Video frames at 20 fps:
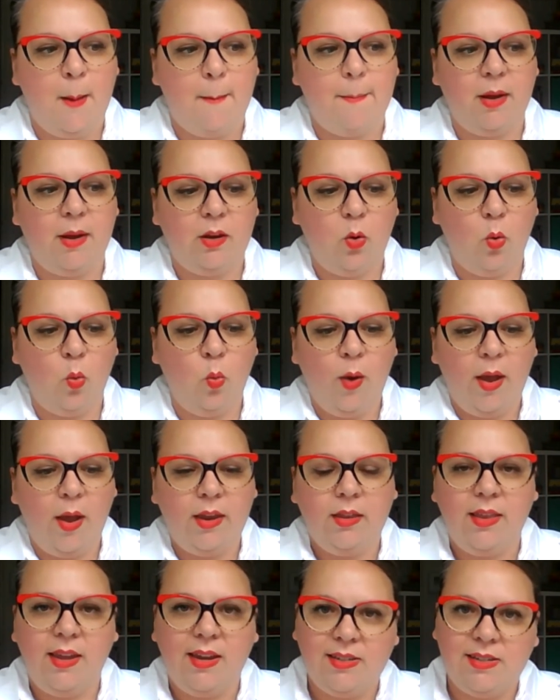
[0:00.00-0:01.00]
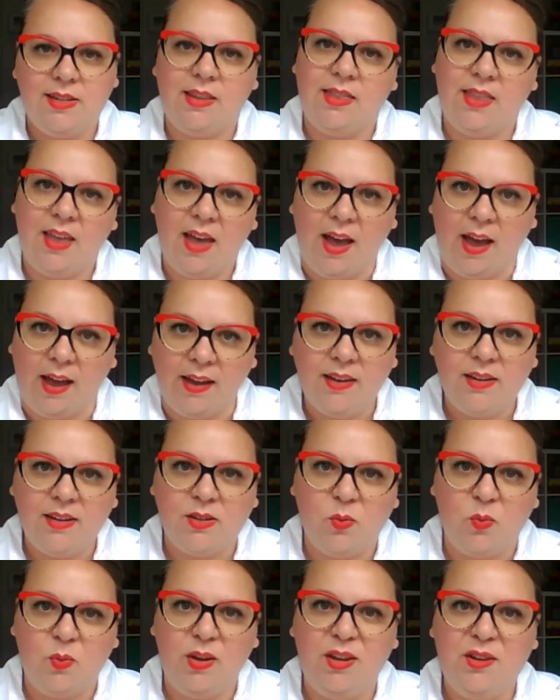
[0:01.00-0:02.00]
But when they did
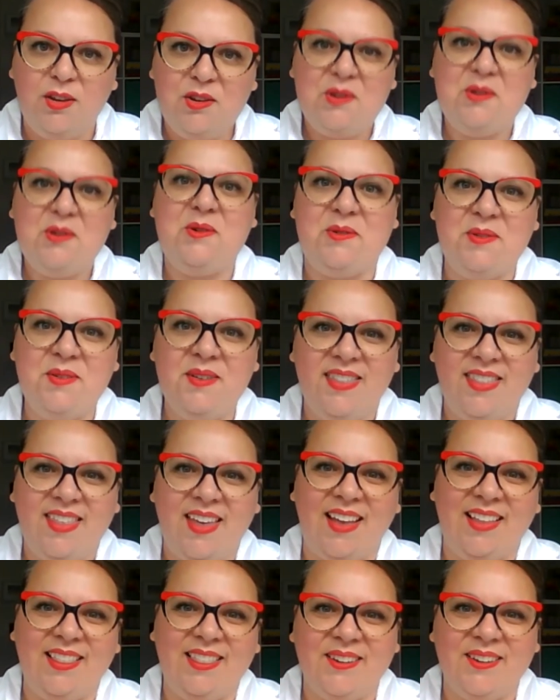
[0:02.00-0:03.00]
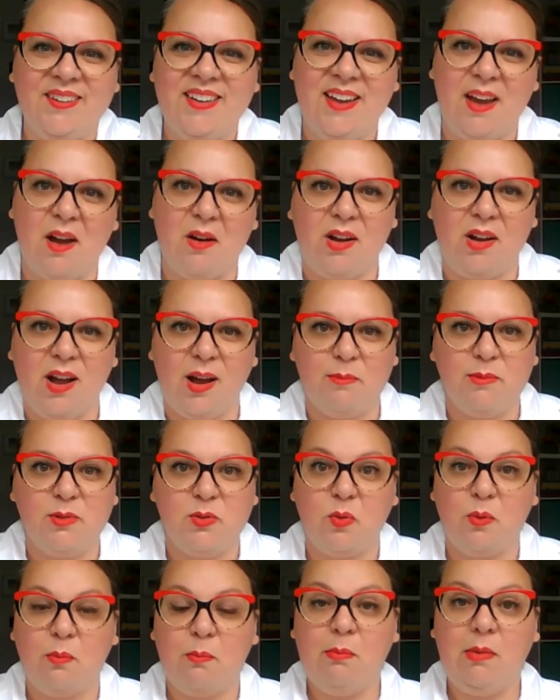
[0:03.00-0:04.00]
that, we knew that learning
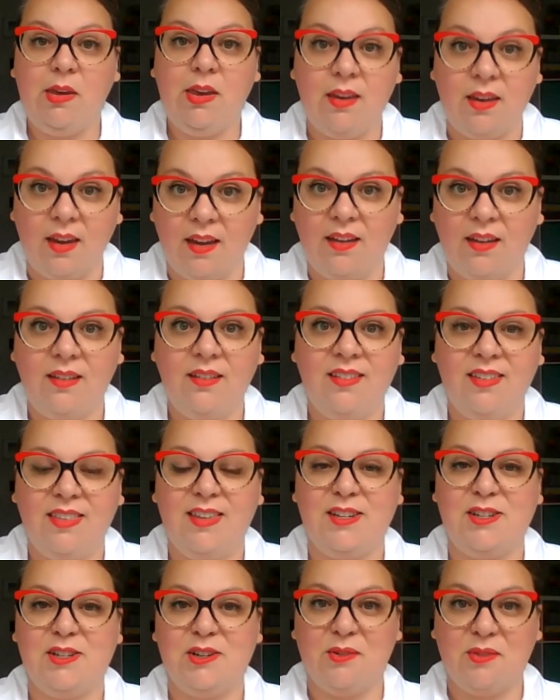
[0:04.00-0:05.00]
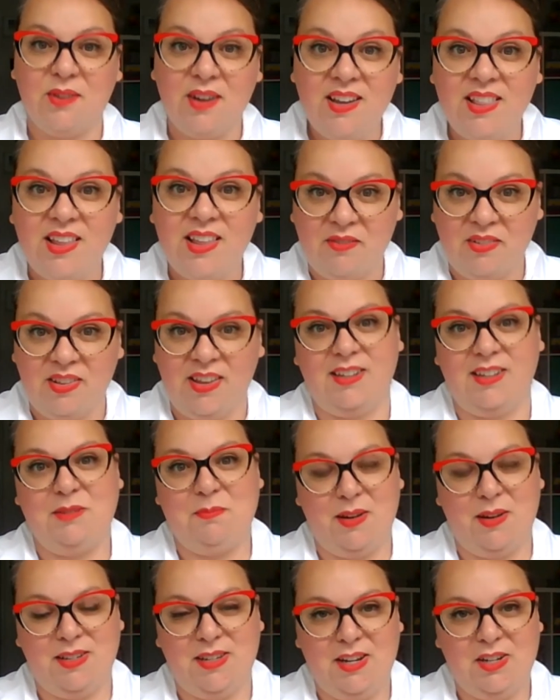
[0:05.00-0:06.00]
outcomes were meeting the degree level
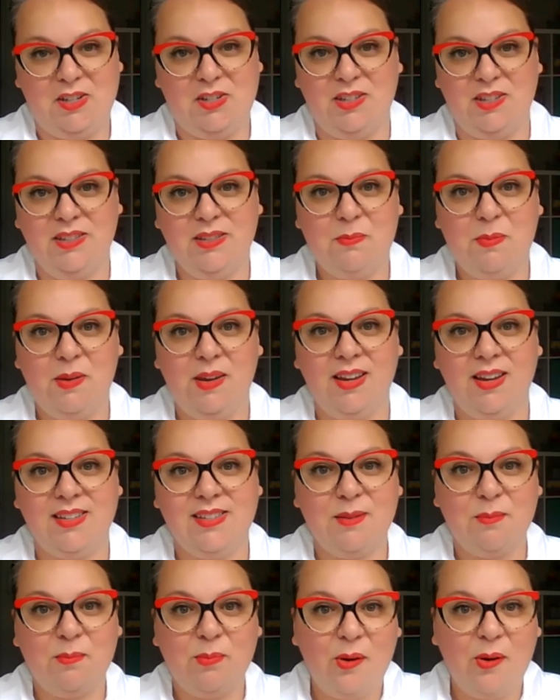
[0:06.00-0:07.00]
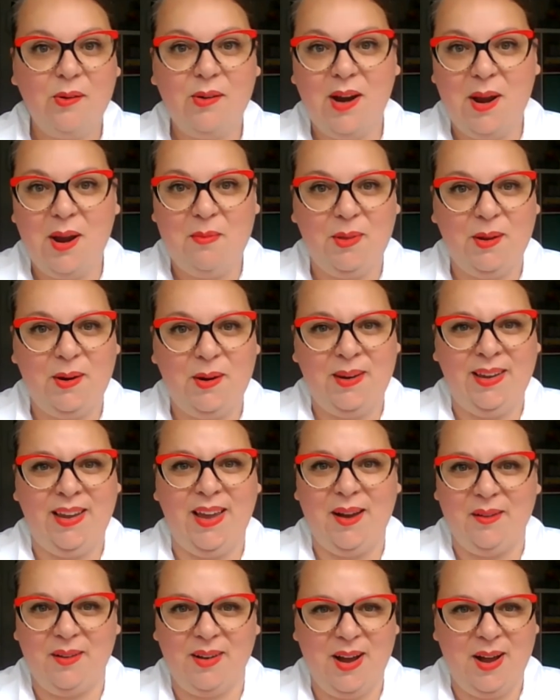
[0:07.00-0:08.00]
expectations because the program learning
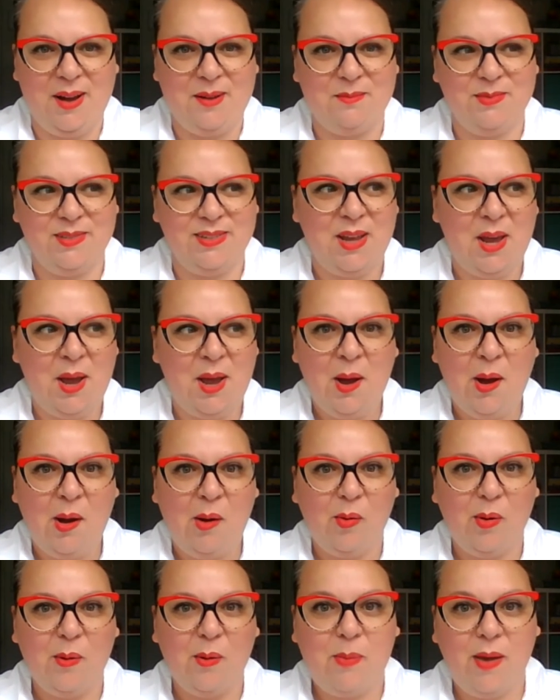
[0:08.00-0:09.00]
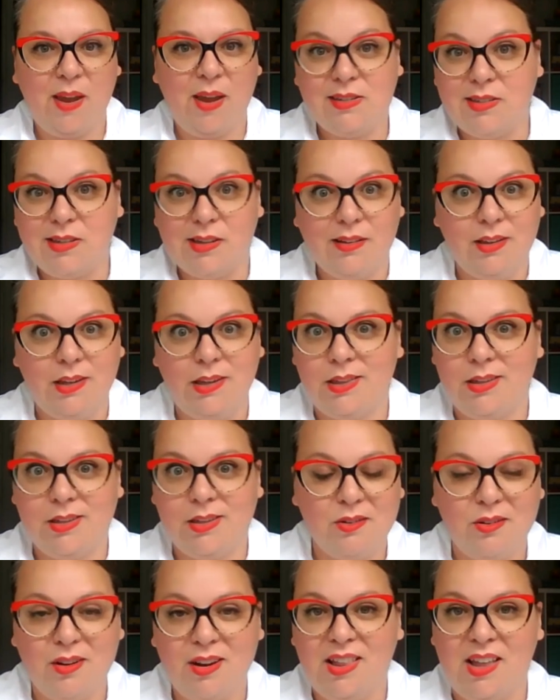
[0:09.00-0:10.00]
outcomes were basically the
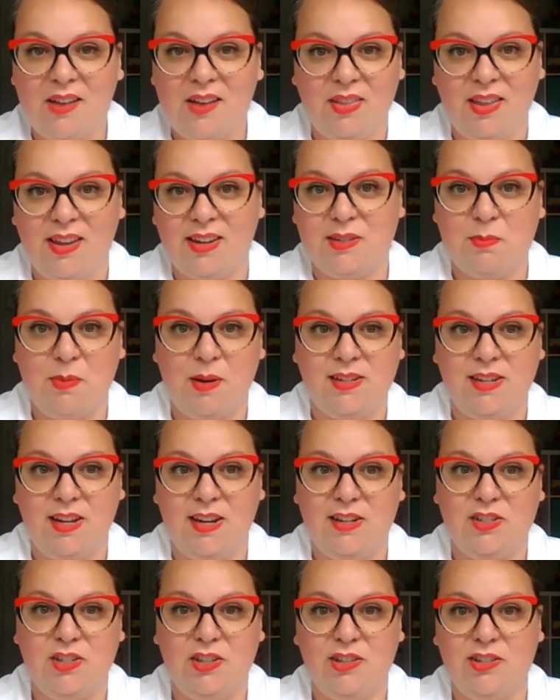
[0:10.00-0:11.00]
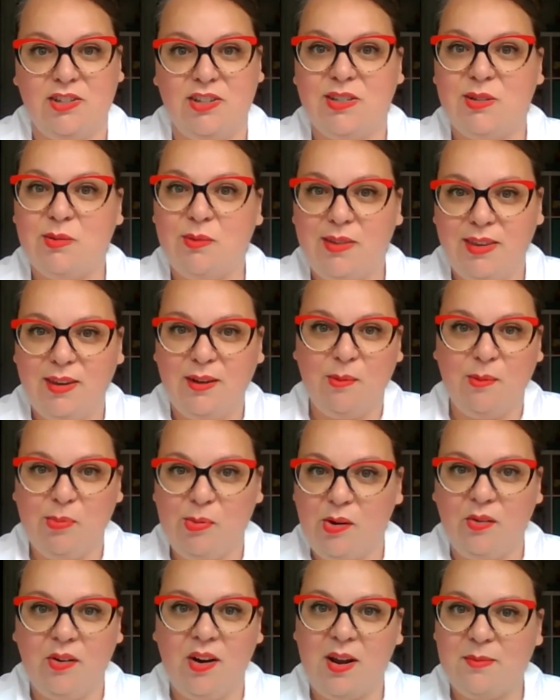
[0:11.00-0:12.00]
degree level expectations, just with your
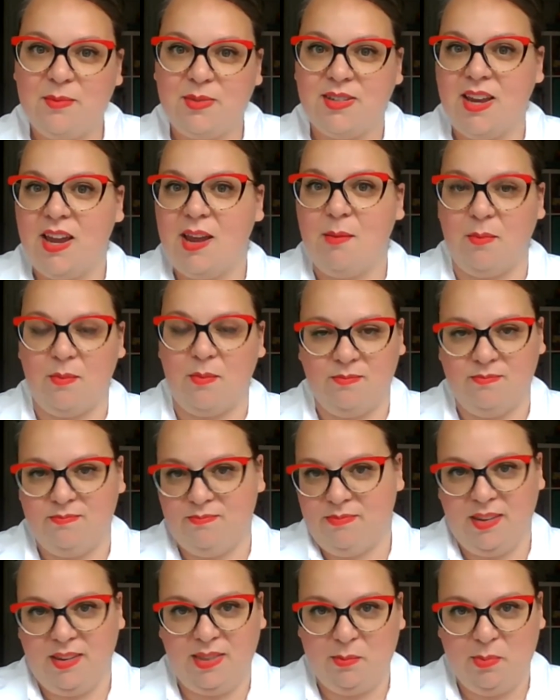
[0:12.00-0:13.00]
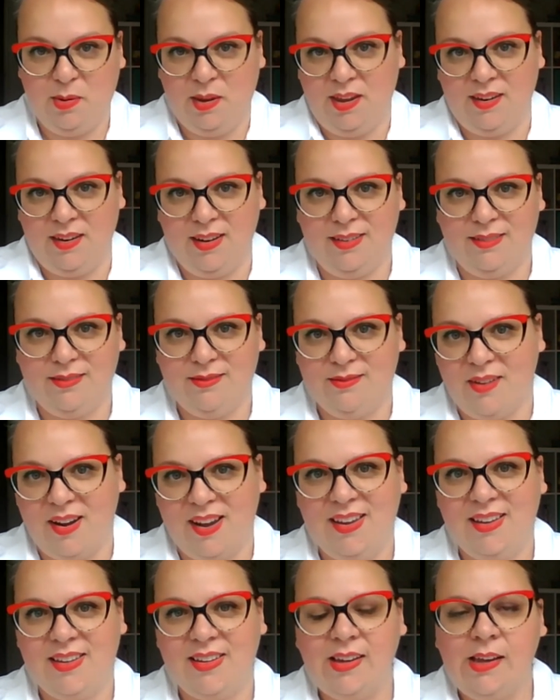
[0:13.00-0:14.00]
program's name at the beginning,
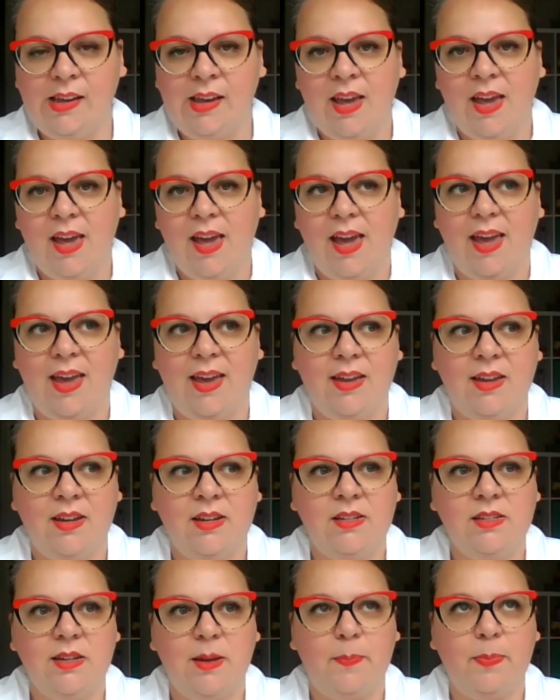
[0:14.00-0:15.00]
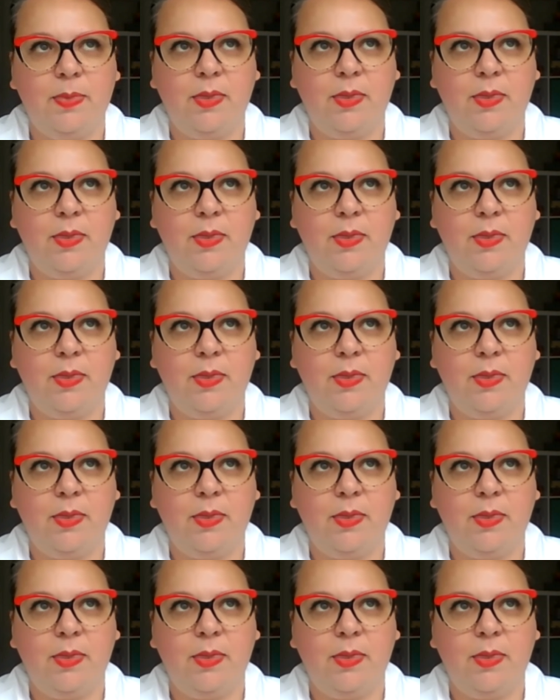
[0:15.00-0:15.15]
right? And